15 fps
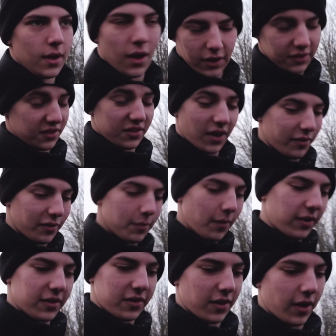I just love them.
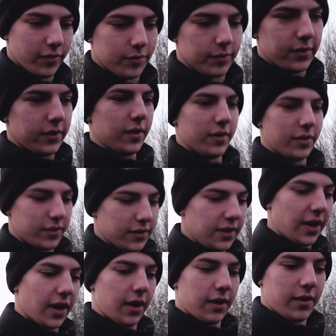I just love
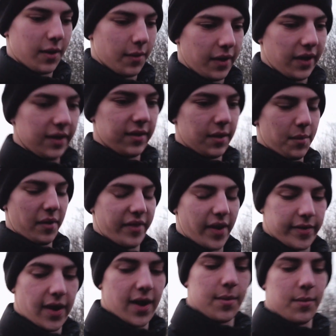the, yeah, uh, easily my
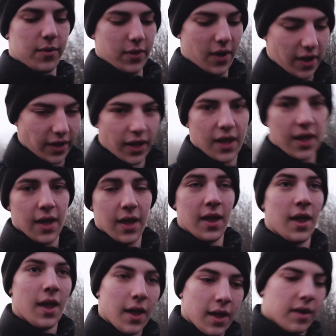favourite animal. And like,
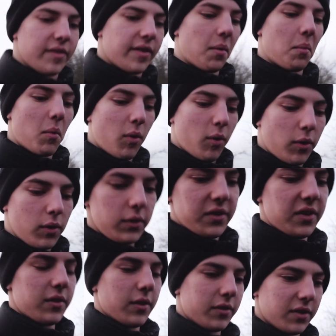film War
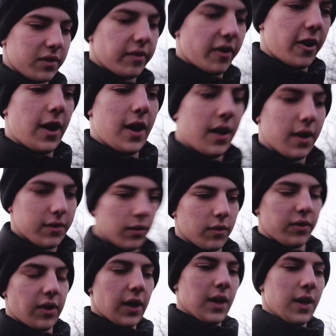Horse is obviously very sort
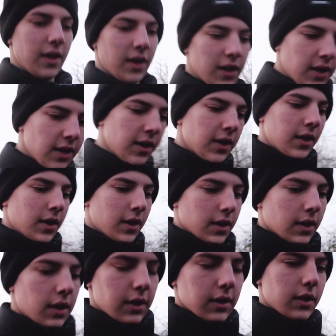of
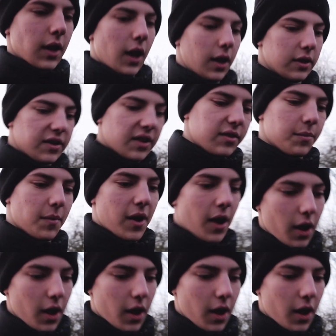uh, dear to my